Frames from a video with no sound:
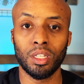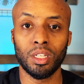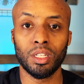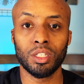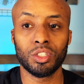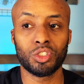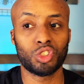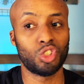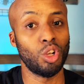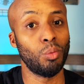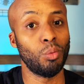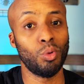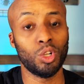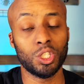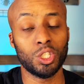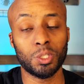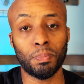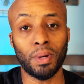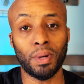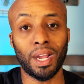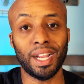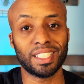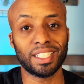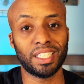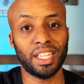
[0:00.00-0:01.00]
someone's
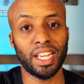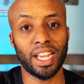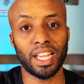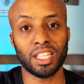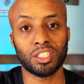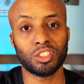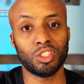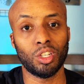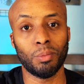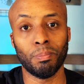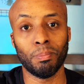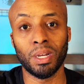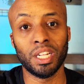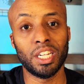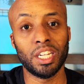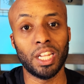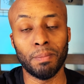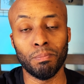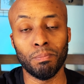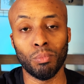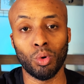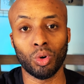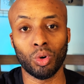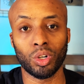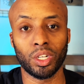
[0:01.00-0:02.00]
podcast on Monday
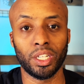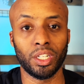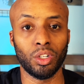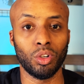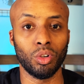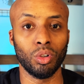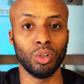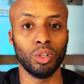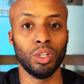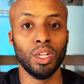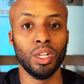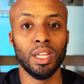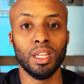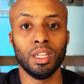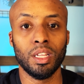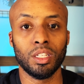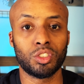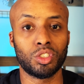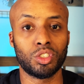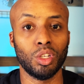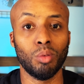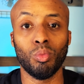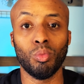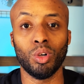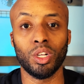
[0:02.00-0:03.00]
morning or
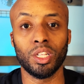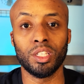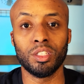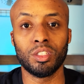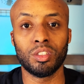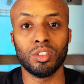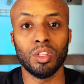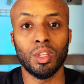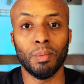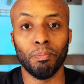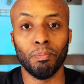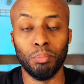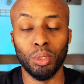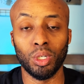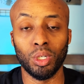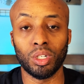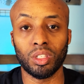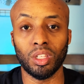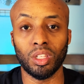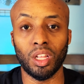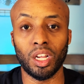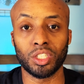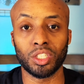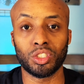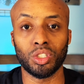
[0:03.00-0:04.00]
someone's book
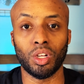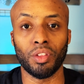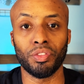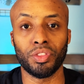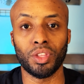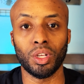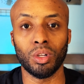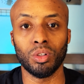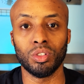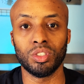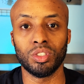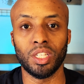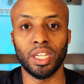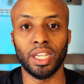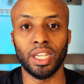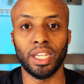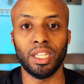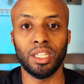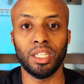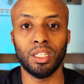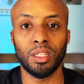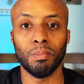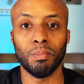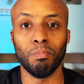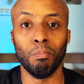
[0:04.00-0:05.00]
launch on
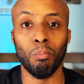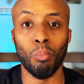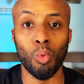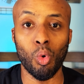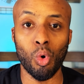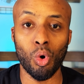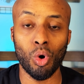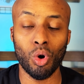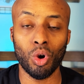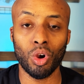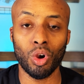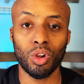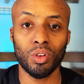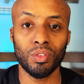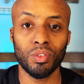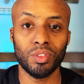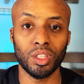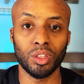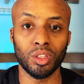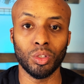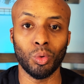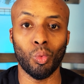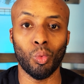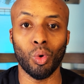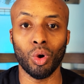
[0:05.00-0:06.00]
Thursday more than
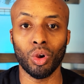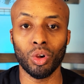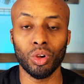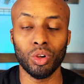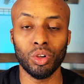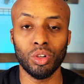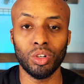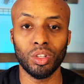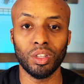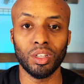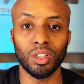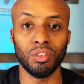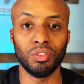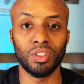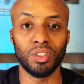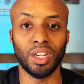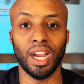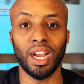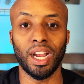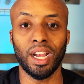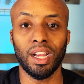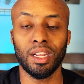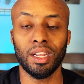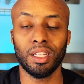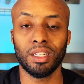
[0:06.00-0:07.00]
the Word of
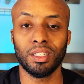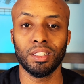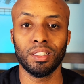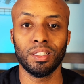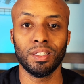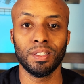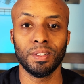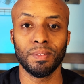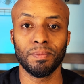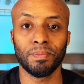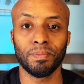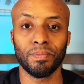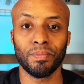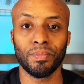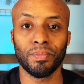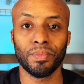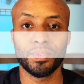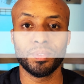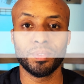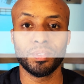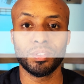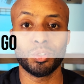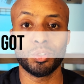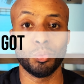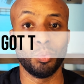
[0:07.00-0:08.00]
God.
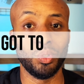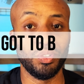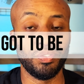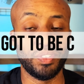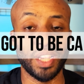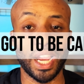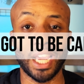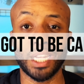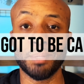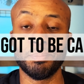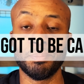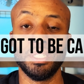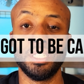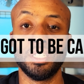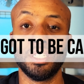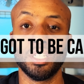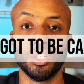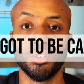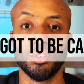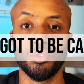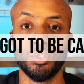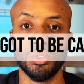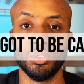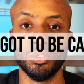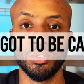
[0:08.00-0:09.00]
So we've got to be
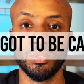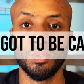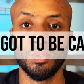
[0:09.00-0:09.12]
careful.